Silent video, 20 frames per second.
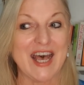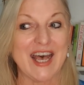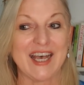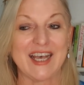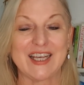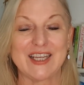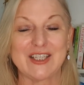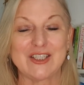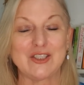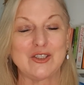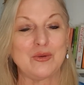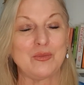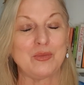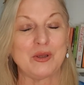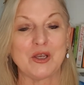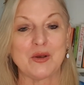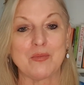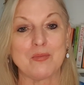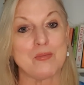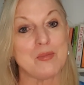And you'd be
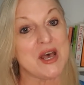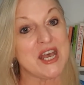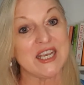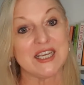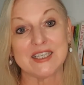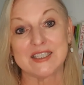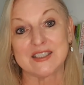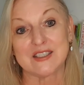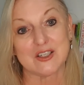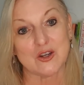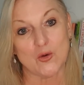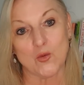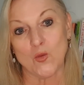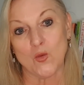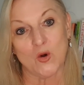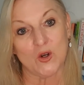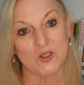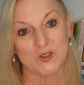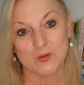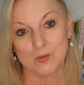amazed at
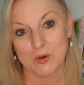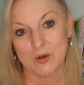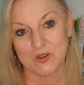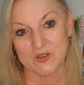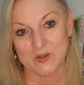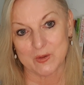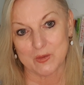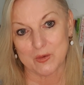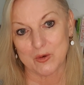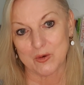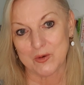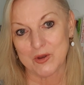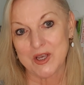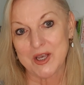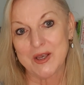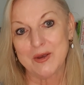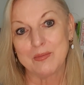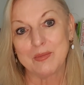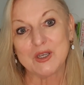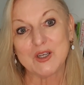what is possible
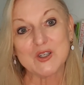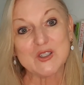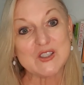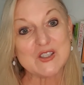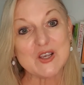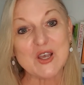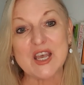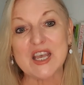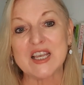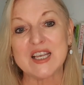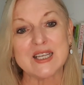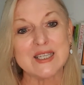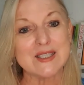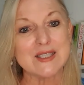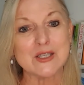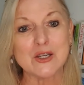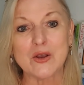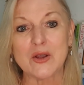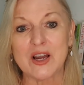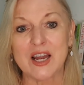because there is
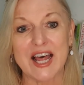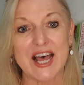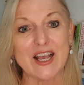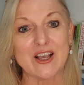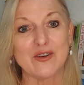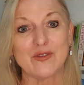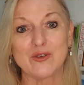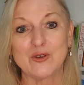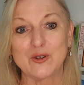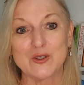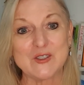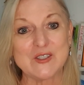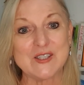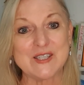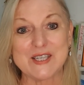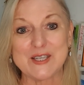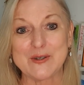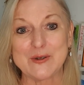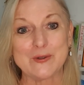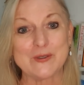no lack of good
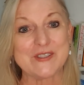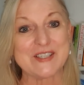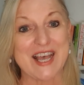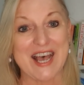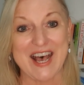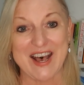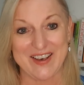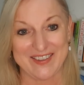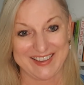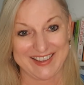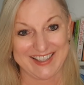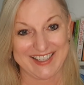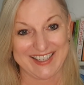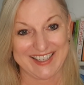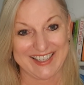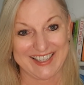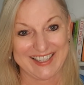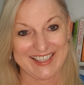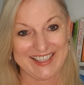singles out there.